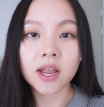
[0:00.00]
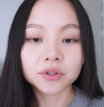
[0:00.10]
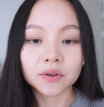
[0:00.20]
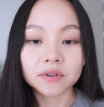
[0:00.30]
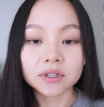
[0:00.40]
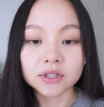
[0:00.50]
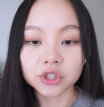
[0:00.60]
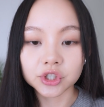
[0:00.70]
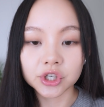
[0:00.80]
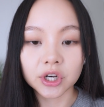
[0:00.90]
sort of this
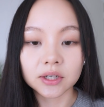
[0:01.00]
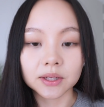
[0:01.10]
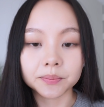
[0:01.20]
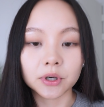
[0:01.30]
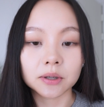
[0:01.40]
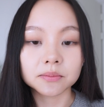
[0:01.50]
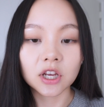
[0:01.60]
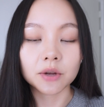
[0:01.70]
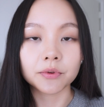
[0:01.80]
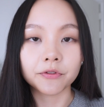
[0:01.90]
sheer lip balm
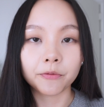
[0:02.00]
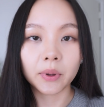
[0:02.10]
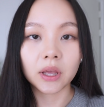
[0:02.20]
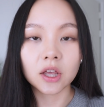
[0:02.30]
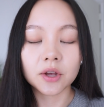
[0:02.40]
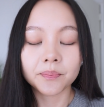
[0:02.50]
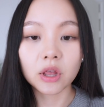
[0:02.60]
type of pink.